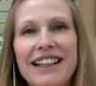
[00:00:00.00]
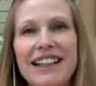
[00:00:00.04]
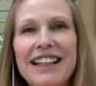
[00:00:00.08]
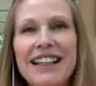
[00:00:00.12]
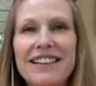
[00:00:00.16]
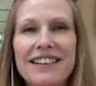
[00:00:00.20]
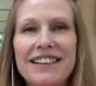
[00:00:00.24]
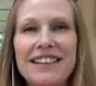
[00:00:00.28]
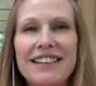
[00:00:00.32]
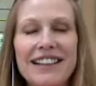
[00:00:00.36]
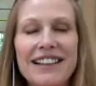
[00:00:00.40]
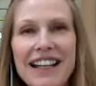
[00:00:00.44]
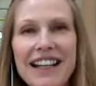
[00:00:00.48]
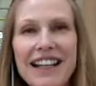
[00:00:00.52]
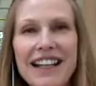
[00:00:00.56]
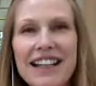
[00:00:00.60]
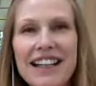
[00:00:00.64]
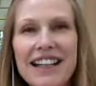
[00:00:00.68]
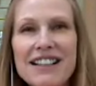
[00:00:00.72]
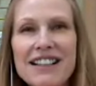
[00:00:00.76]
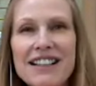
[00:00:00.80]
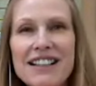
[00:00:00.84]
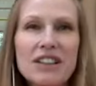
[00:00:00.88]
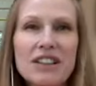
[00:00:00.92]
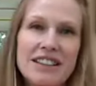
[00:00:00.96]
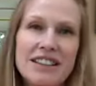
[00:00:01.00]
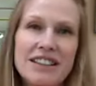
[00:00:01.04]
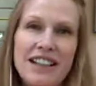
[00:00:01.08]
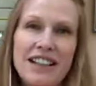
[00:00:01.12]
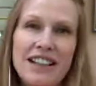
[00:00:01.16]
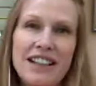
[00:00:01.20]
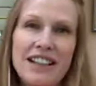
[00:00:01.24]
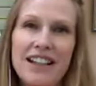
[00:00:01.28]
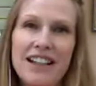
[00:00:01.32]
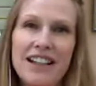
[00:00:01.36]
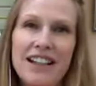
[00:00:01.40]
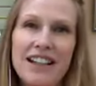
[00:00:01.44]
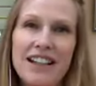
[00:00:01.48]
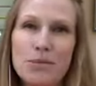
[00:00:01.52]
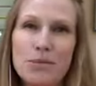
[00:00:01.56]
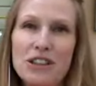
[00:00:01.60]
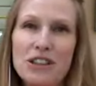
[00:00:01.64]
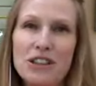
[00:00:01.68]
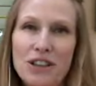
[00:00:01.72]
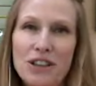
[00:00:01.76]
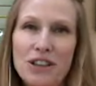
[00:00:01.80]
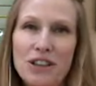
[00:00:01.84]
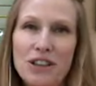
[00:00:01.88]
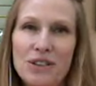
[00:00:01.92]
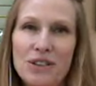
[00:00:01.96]
And that's what detachment
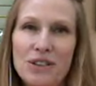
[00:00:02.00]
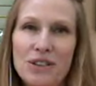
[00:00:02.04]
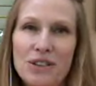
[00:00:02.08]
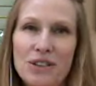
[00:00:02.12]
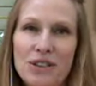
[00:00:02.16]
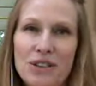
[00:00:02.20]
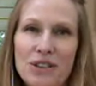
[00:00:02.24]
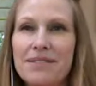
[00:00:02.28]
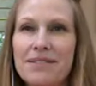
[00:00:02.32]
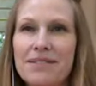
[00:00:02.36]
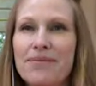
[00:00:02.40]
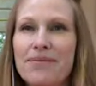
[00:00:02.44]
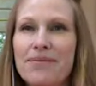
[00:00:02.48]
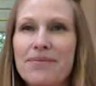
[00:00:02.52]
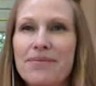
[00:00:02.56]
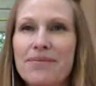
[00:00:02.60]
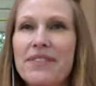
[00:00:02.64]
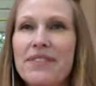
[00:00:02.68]
shows us.